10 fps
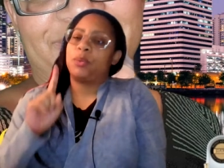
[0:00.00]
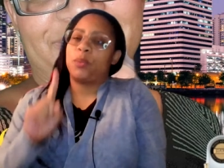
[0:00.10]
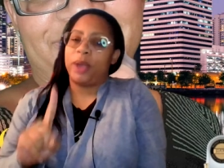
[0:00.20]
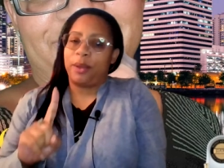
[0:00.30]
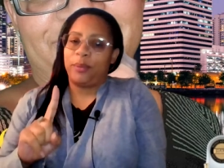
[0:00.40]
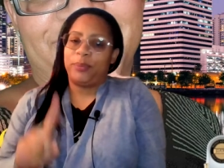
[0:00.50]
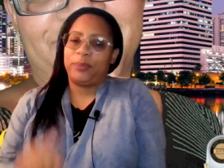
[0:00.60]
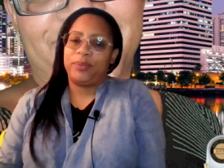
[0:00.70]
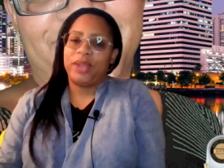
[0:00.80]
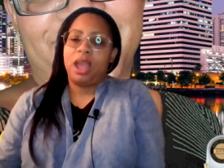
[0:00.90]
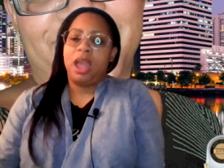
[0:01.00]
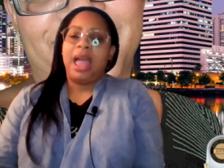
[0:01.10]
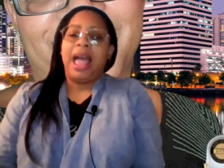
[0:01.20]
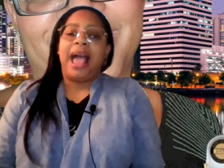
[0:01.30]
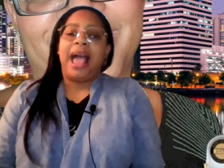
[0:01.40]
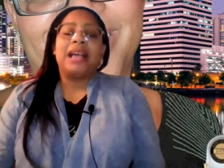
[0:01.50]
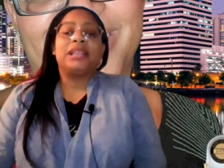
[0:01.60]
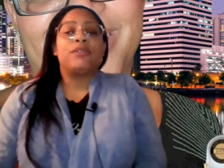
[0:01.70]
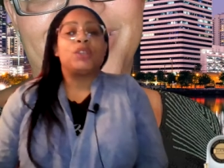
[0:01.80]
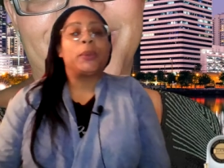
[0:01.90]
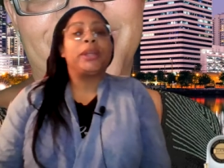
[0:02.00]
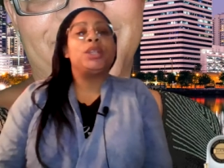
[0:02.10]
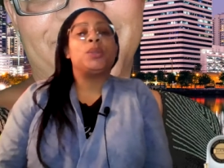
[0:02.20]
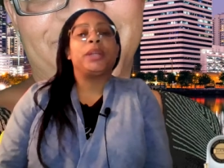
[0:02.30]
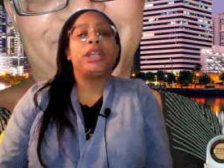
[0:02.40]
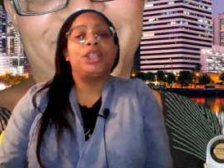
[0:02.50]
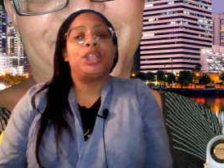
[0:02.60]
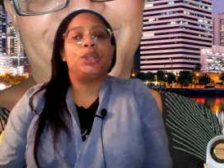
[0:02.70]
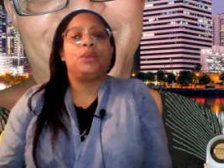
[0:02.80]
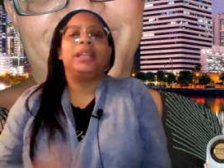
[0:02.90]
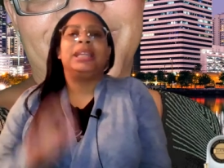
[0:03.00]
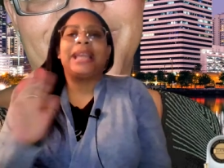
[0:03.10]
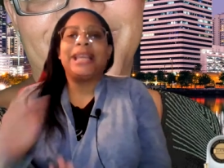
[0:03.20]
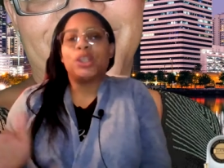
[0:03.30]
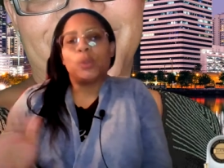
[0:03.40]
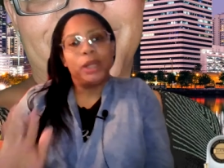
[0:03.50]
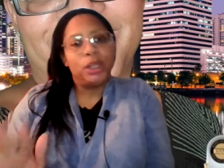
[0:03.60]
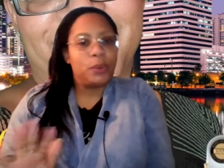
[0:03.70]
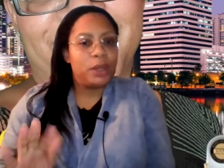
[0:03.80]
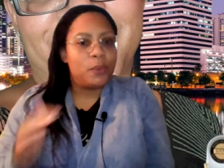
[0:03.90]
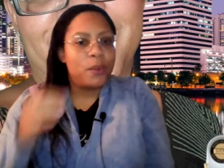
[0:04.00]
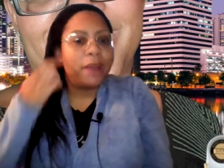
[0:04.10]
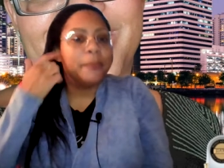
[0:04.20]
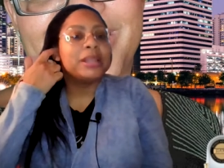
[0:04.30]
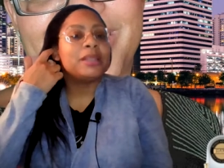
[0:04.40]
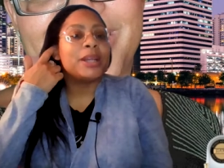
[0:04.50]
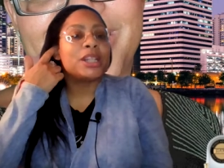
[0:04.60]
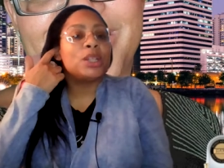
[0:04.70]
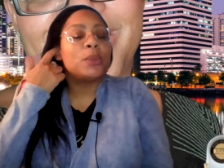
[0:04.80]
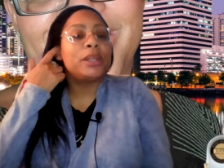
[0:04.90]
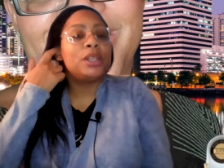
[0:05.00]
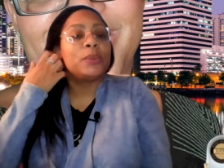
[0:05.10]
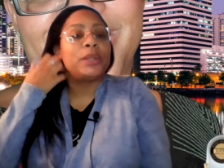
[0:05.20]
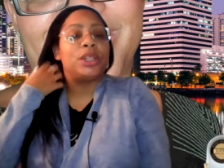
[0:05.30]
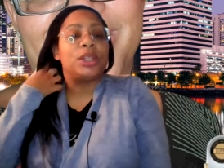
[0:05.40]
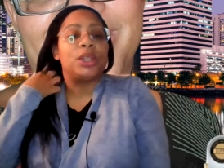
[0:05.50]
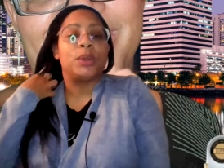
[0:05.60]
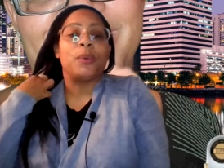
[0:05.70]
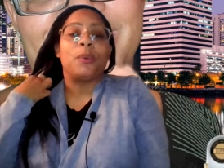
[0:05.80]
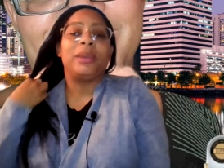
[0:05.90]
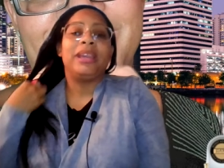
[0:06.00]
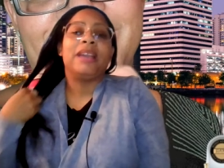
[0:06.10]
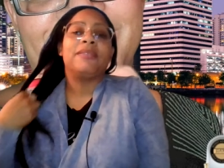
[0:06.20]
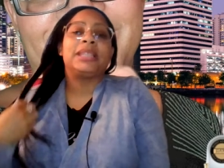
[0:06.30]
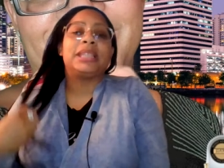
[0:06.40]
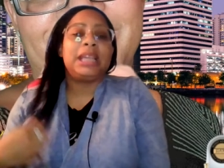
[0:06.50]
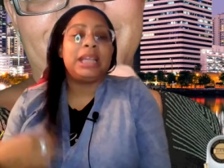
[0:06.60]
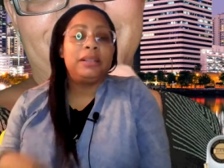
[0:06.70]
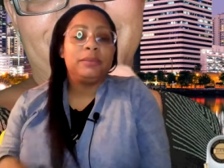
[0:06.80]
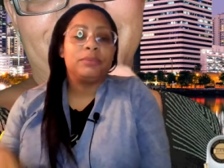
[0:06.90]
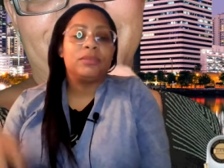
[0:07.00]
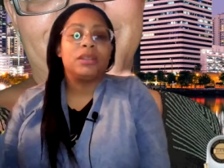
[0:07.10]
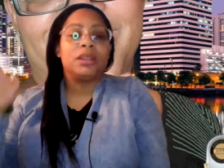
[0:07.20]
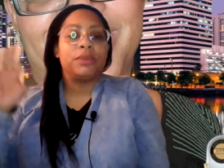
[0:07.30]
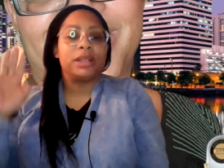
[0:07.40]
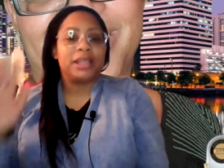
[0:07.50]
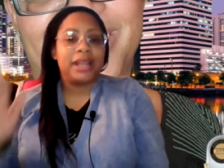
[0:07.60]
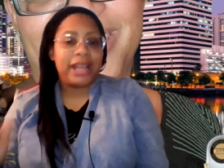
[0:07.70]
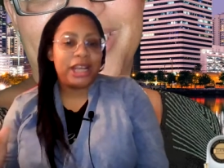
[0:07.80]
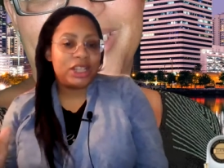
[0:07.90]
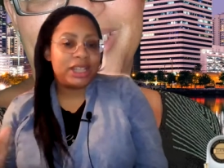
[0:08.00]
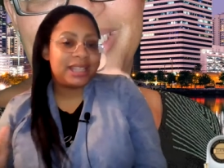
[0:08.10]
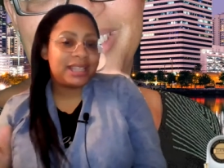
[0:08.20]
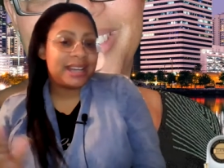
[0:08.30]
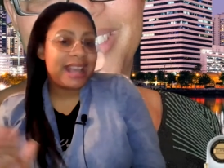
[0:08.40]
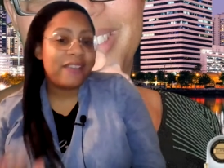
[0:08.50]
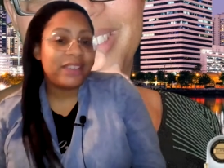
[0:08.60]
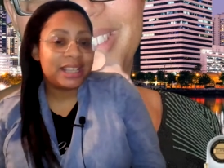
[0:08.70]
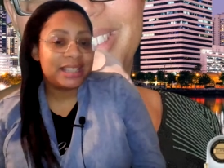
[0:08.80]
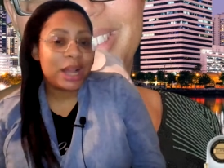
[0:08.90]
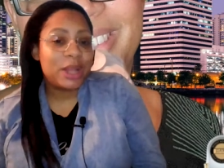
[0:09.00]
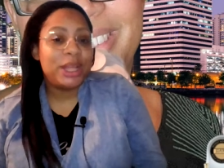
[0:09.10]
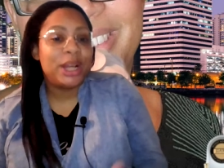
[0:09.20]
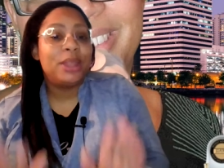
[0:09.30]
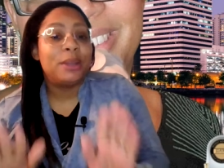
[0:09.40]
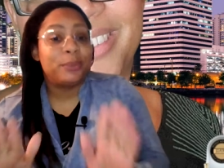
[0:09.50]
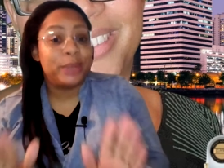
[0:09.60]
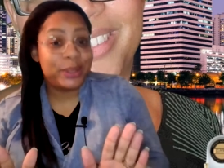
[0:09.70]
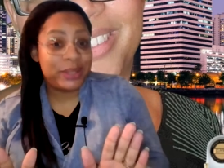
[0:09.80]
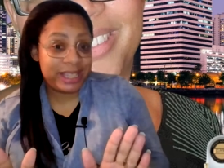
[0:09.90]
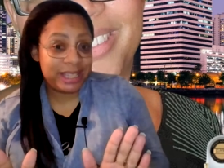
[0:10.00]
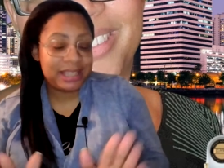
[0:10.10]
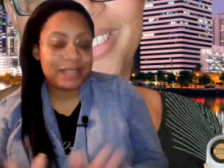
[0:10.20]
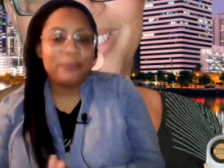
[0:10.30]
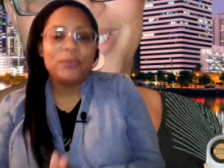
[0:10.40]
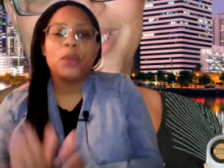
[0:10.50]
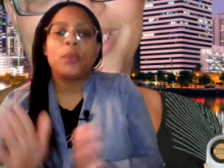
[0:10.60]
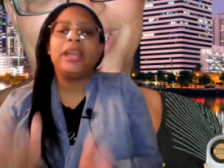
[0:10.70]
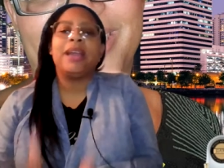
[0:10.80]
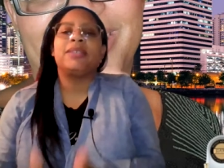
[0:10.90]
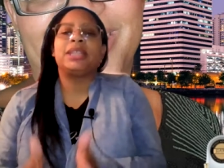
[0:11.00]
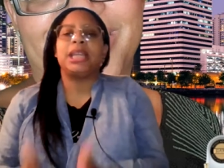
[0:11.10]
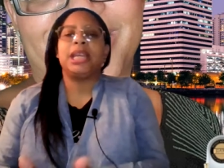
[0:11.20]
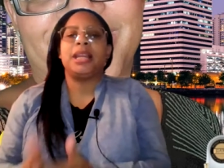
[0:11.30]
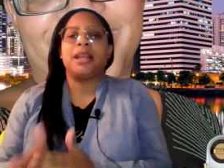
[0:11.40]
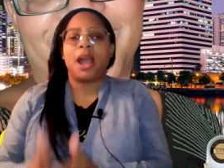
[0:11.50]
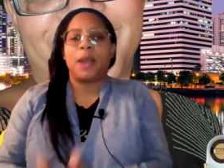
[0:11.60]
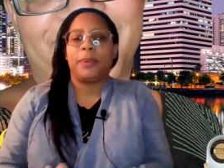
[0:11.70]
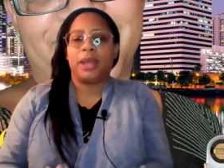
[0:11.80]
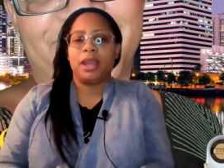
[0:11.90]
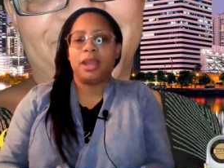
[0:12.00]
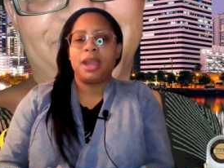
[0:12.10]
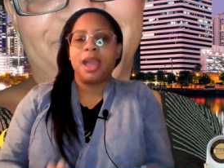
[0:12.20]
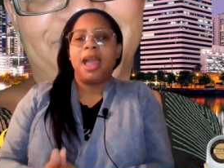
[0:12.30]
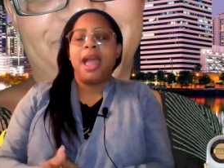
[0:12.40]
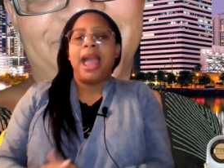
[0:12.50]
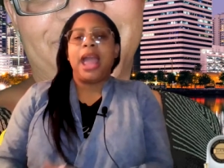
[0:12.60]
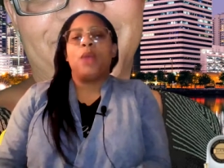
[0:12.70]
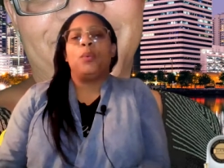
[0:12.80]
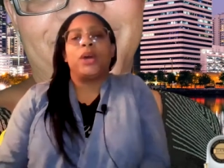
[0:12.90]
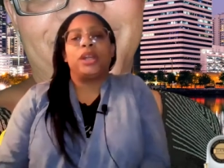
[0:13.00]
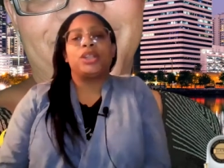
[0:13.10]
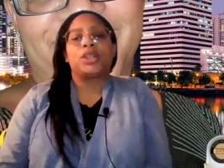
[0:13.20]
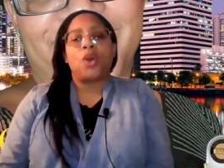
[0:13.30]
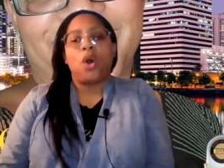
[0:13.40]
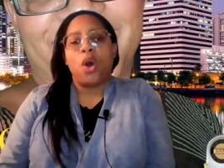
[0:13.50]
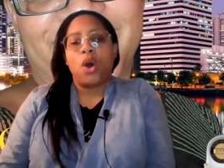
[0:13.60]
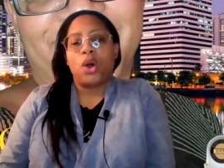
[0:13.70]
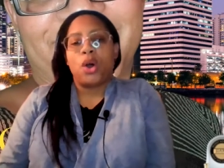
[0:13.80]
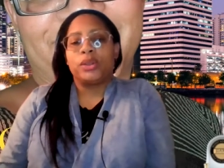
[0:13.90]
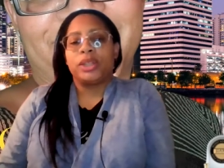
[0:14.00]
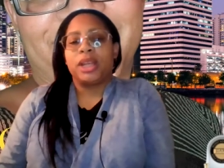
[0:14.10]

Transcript: Well, as of 2022 and late 2021, but especially 2022, we have seen the real estate agents and advocates out there, the realtors, we have seen an upkick in what is called